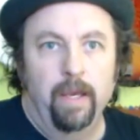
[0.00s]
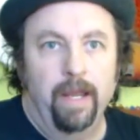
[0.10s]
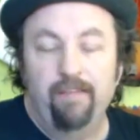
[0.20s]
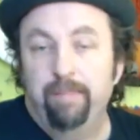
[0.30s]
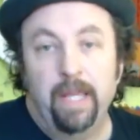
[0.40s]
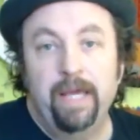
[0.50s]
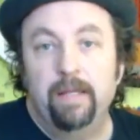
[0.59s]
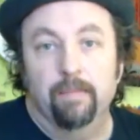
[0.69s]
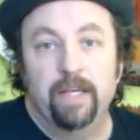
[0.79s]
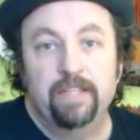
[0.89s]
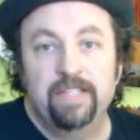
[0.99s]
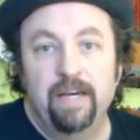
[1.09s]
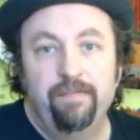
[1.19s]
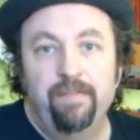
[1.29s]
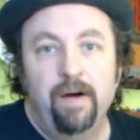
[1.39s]
And I've played them, they
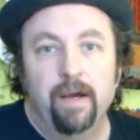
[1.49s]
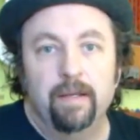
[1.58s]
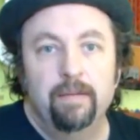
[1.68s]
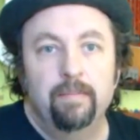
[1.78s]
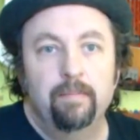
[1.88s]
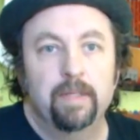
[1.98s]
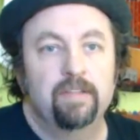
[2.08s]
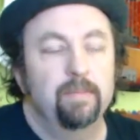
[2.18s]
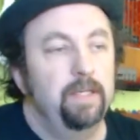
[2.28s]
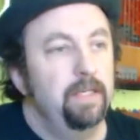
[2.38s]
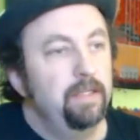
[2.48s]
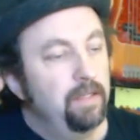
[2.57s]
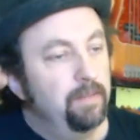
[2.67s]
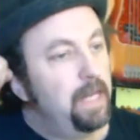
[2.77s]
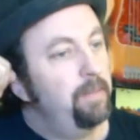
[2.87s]
sound fine, but to me,
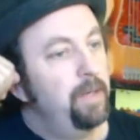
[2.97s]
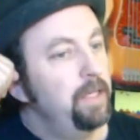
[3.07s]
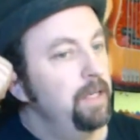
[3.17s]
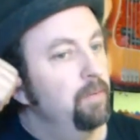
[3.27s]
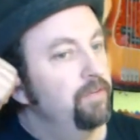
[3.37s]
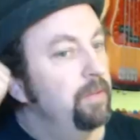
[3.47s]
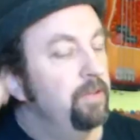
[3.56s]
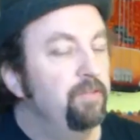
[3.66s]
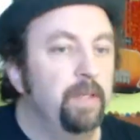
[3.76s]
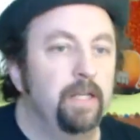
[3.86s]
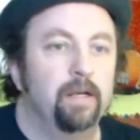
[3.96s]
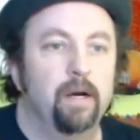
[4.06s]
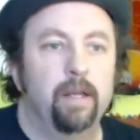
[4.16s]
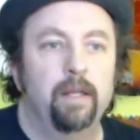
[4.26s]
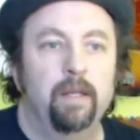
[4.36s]
the amount of money I was going to be spending
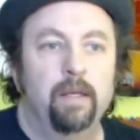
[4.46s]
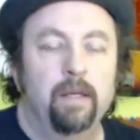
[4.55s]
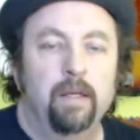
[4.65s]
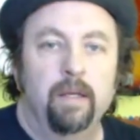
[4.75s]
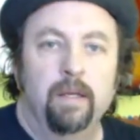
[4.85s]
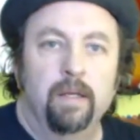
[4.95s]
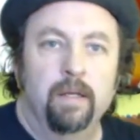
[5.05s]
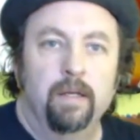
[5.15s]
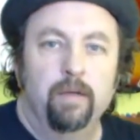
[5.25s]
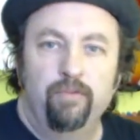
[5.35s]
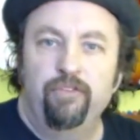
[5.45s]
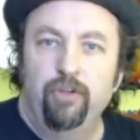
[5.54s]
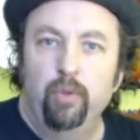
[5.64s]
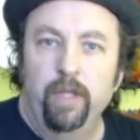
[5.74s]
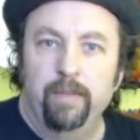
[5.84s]
on it, it was
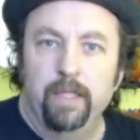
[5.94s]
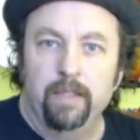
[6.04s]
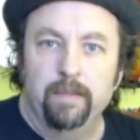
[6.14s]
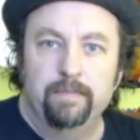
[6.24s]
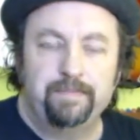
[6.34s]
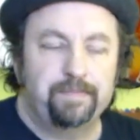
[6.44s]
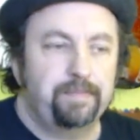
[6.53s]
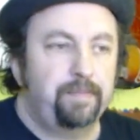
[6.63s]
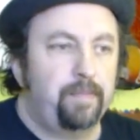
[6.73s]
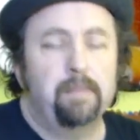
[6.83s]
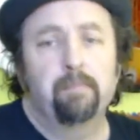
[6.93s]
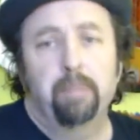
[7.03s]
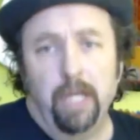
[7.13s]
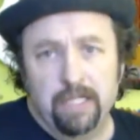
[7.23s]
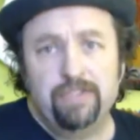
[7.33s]
just too limiting.
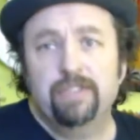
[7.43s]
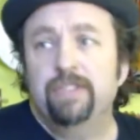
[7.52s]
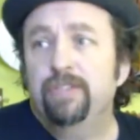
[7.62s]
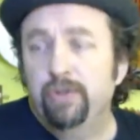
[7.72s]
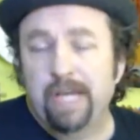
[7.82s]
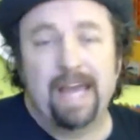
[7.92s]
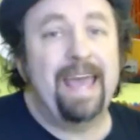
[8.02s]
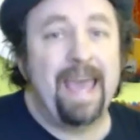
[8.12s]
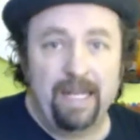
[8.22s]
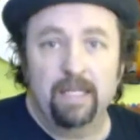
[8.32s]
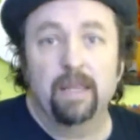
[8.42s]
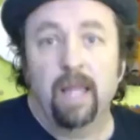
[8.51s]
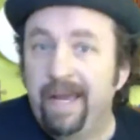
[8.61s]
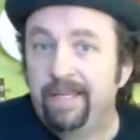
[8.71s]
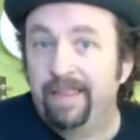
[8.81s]
Plus, you kind of had to
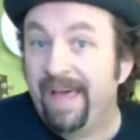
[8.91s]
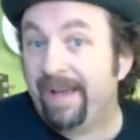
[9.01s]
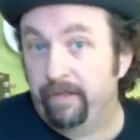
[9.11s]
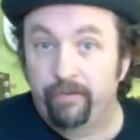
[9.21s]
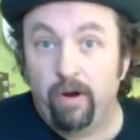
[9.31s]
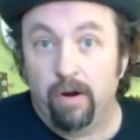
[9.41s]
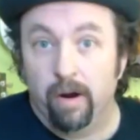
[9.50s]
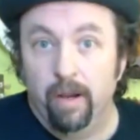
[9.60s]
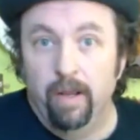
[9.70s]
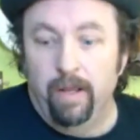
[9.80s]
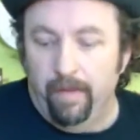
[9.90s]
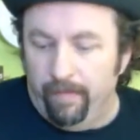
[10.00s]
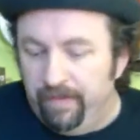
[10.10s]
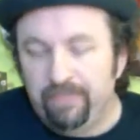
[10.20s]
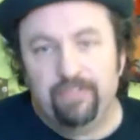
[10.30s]
like that guitar.
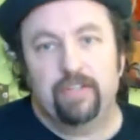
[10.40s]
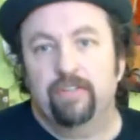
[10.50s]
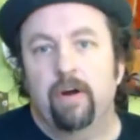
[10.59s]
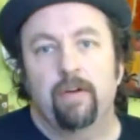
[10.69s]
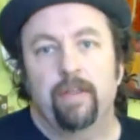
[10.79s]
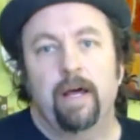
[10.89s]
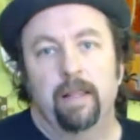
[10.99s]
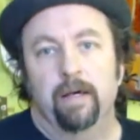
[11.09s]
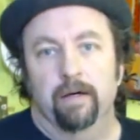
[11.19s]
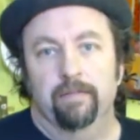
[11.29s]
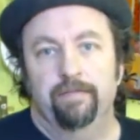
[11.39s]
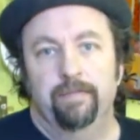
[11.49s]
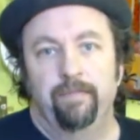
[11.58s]
This is a guitar that I love.